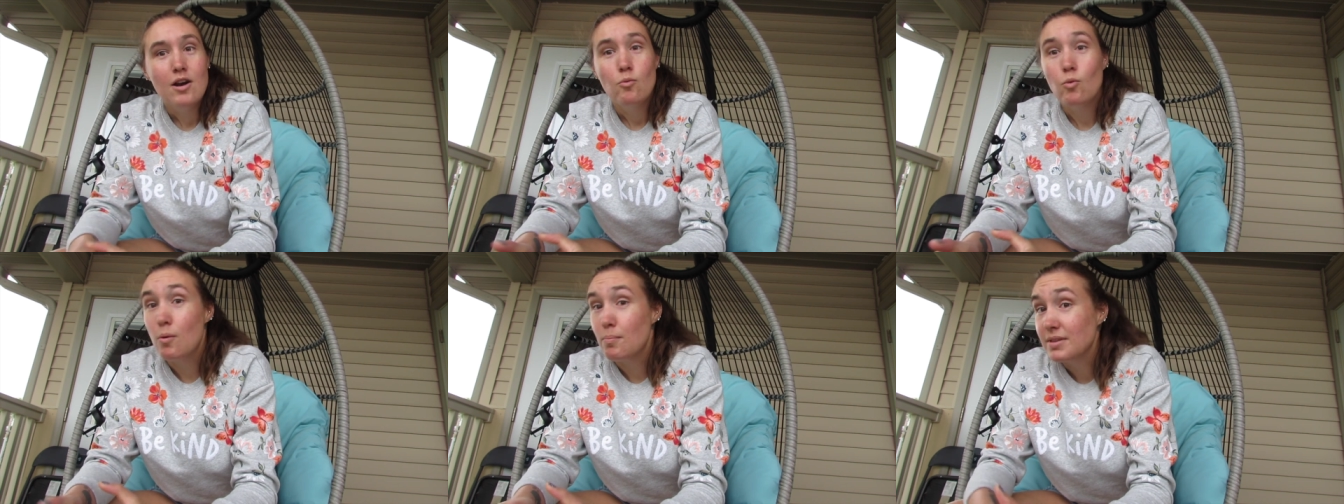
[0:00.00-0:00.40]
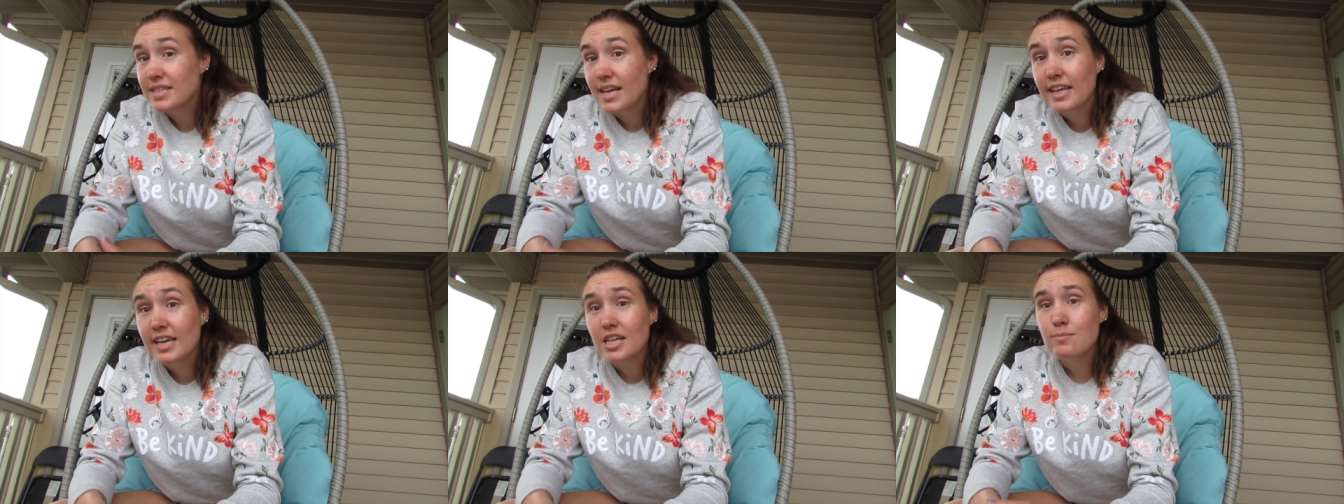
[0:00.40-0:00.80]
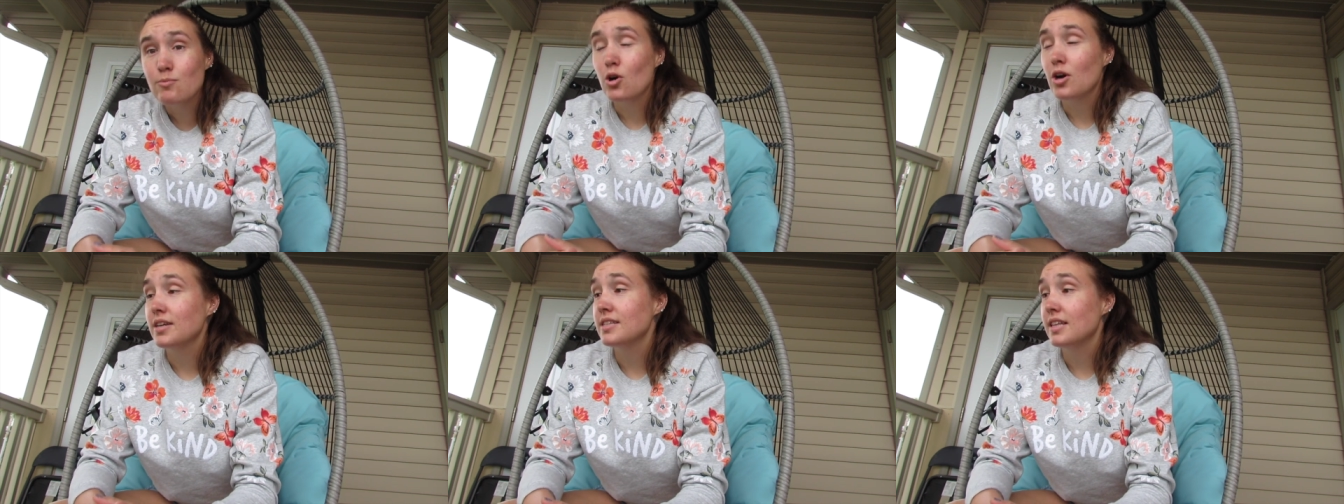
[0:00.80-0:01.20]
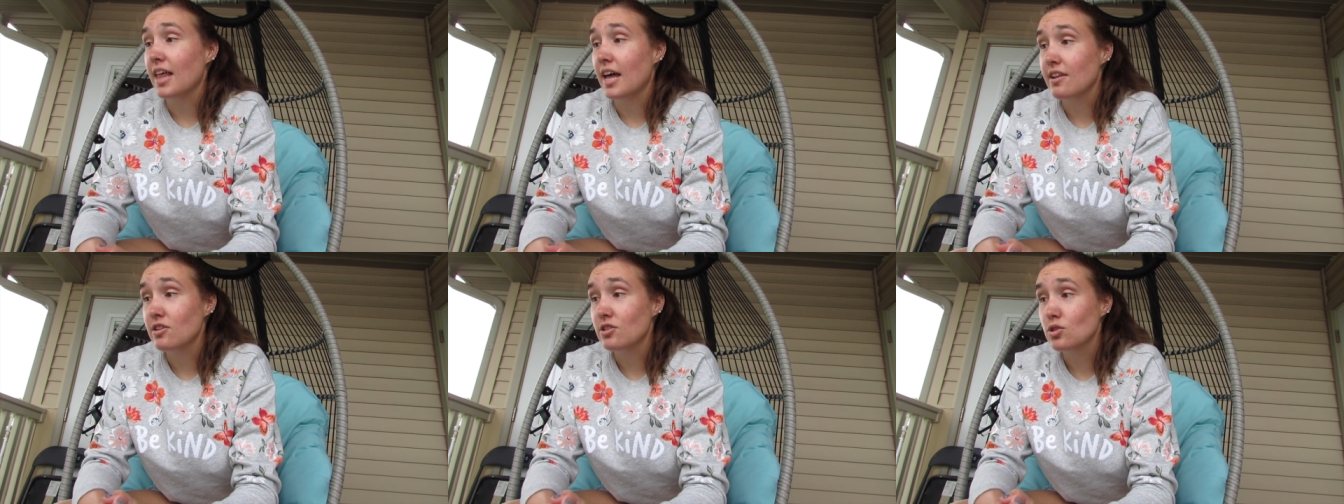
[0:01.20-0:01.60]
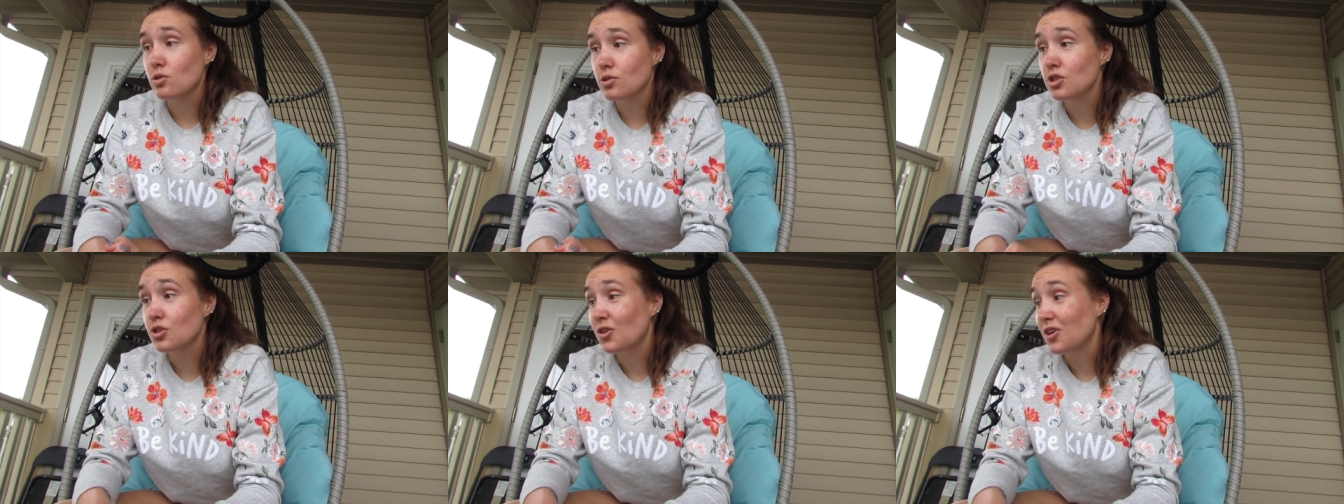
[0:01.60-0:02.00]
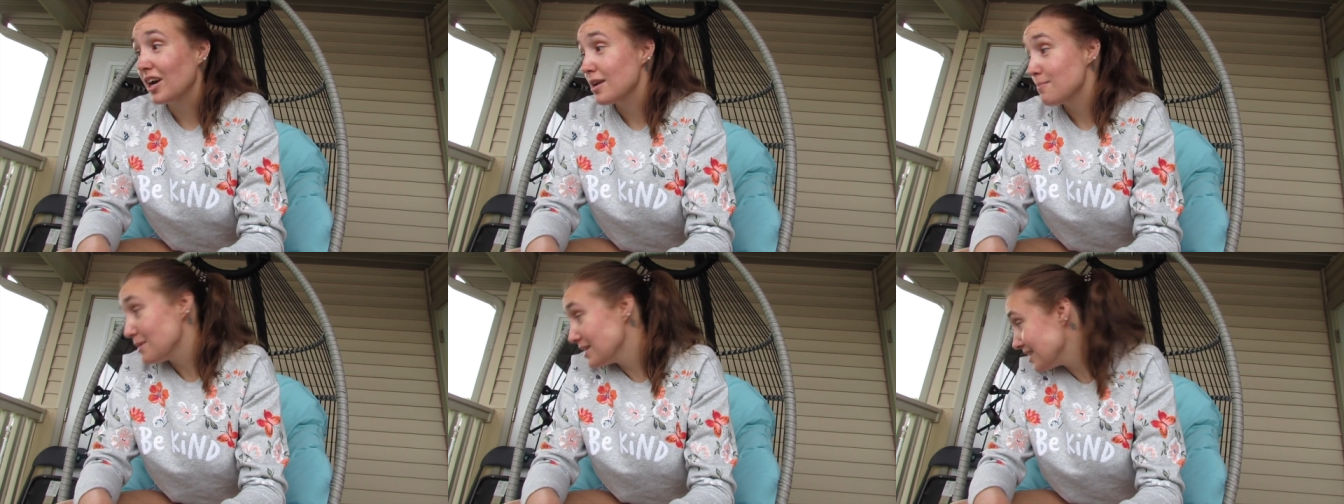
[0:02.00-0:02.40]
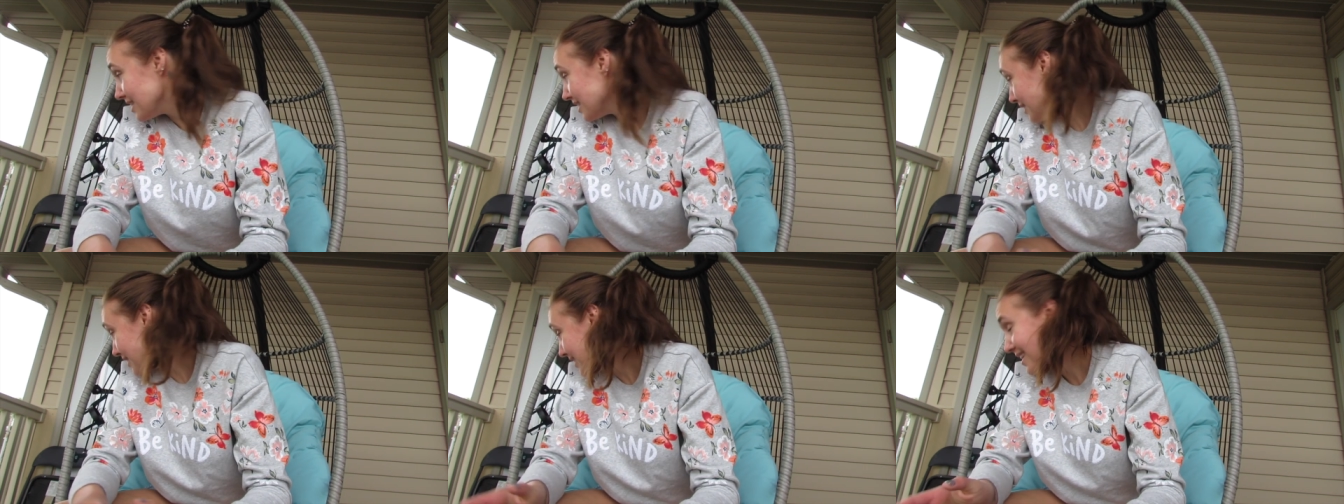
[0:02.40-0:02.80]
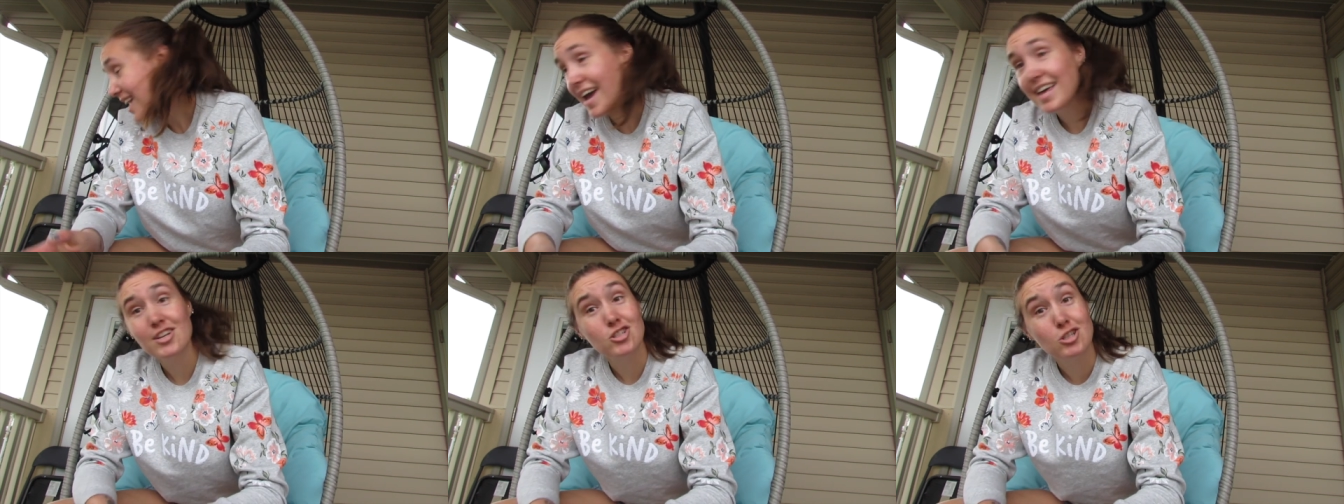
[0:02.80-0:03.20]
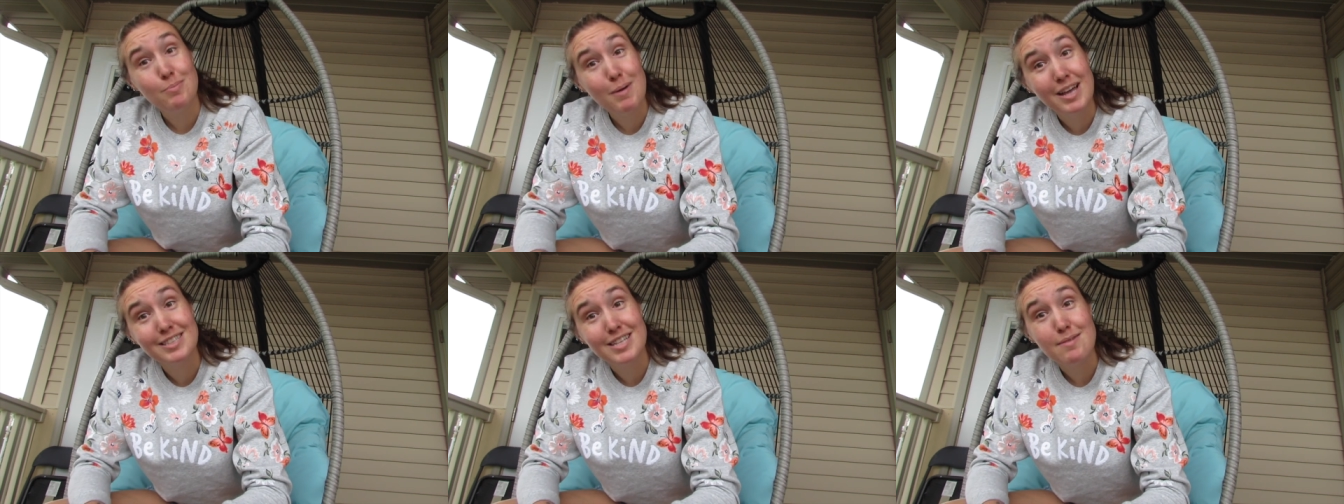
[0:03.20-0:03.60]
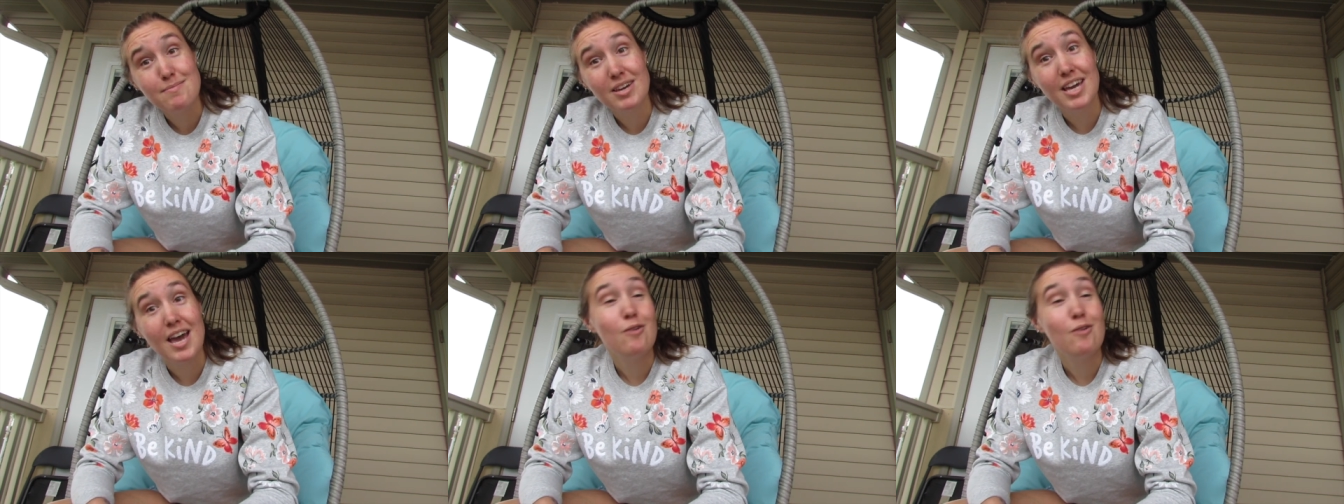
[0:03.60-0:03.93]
won't be selling anymore because a lot of their stores are going out of business because, hey, there's a pandemic,